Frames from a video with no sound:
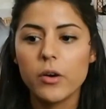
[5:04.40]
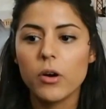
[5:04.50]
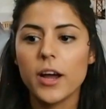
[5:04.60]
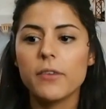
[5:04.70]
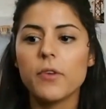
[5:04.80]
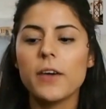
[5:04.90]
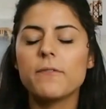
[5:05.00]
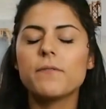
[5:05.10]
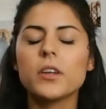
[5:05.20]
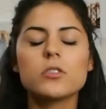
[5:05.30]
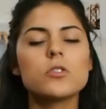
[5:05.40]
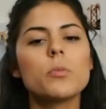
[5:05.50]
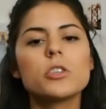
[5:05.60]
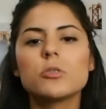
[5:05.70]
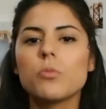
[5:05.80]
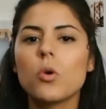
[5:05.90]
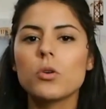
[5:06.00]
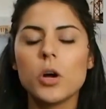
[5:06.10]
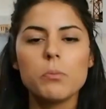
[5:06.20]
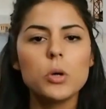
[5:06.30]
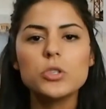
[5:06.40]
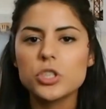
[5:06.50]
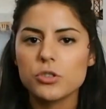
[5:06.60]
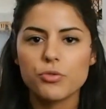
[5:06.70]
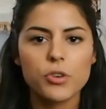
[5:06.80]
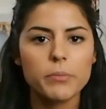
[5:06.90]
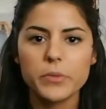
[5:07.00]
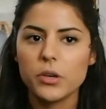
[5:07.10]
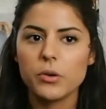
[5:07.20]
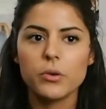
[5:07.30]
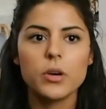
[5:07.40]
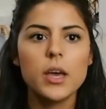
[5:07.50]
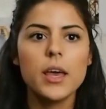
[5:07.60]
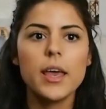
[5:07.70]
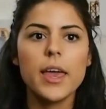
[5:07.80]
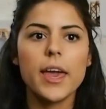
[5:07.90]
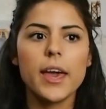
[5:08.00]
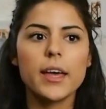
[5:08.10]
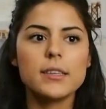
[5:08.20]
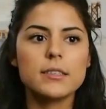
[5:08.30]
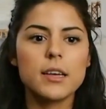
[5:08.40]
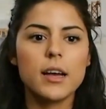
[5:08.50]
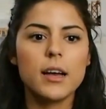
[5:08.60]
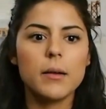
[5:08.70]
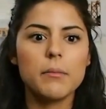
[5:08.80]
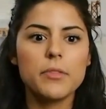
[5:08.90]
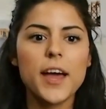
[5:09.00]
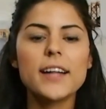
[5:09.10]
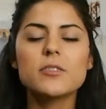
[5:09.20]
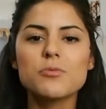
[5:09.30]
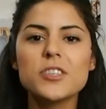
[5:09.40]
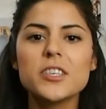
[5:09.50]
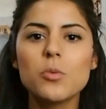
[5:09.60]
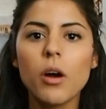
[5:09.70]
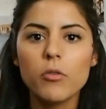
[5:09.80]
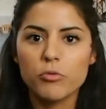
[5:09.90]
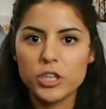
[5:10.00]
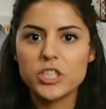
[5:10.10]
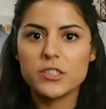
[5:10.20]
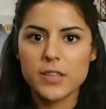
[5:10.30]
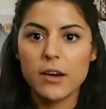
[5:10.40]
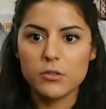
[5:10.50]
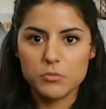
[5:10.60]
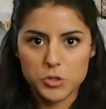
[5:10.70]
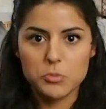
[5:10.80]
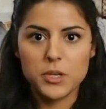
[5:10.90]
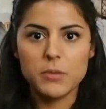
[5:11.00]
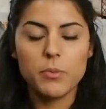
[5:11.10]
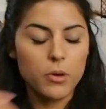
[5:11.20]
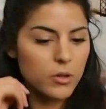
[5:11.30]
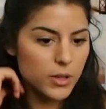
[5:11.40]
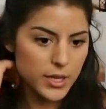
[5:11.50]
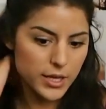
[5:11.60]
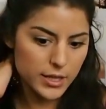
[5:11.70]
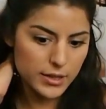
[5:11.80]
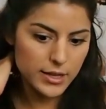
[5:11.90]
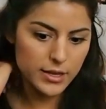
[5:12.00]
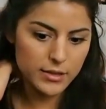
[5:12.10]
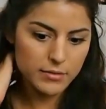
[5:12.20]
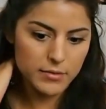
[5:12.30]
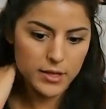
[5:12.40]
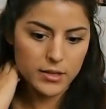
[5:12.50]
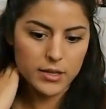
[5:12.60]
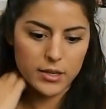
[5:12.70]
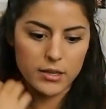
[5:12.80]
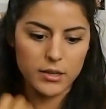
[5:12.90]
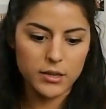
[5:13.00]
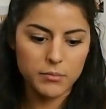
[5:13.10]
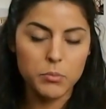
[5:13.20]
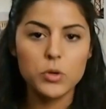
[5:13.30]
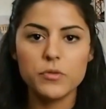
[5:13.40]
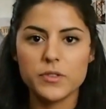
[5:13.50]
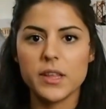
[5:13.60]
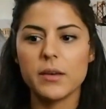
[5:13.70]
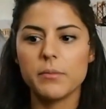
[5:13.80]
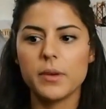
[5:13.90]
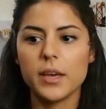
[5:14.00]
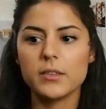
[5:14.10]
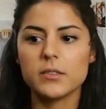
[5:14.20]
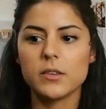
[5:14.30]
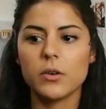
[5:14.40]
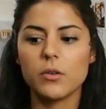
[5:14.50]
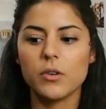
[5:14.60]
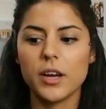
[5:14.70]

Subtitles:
or I felt so much more emotion from you. And that's really what reaches out to people, and it moves them. And so